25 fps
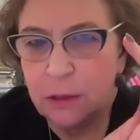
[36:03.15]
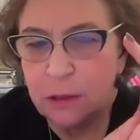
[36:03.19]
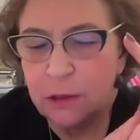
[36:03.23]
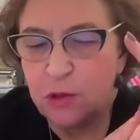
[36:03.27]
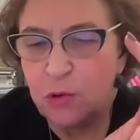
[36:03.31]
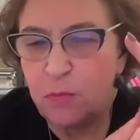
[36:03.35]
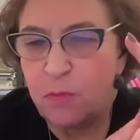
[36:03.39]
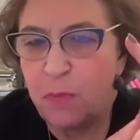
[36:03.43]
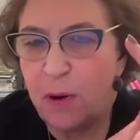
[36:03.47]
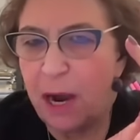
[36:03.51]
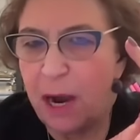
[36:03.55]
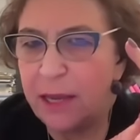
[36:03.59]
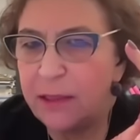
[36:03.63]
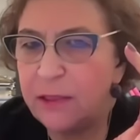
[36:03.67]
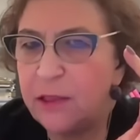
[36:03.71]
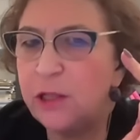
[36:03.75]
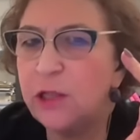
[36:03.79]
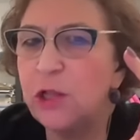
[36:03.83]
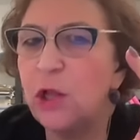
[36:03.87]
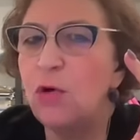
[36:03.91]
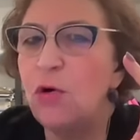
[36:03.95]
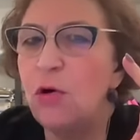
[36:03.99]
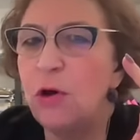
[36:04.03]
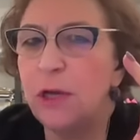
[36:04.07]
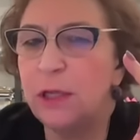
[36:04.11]
to buy the
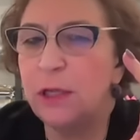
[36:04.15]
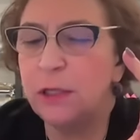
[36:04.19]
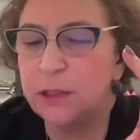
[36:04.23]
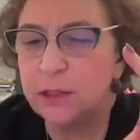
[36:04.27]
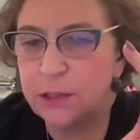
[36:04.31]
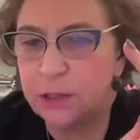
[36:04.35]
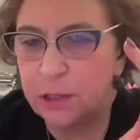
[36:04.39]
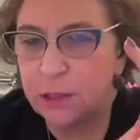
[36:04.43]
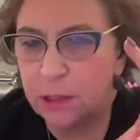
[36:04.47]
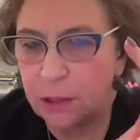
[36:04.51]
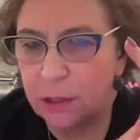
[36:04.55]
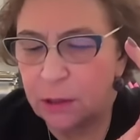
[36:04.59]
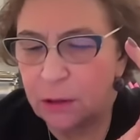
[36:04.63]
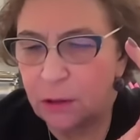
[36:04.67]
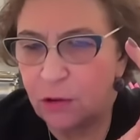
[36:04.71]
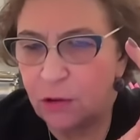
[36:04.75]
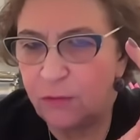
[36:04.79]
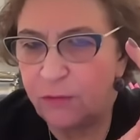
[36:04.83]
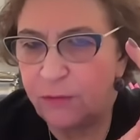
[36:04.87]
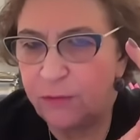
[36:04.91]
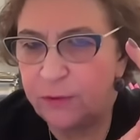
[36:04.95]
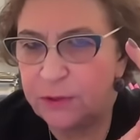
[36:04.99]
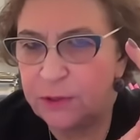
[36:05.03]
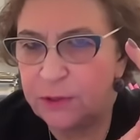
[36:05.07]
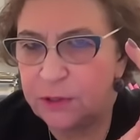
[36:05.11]
loyalty
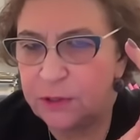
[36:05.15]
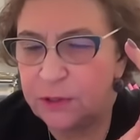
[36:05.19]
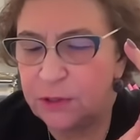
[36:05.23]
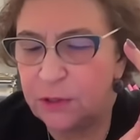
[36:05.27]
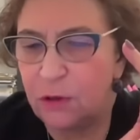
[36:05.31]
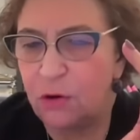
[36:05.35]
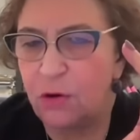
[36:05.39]
of its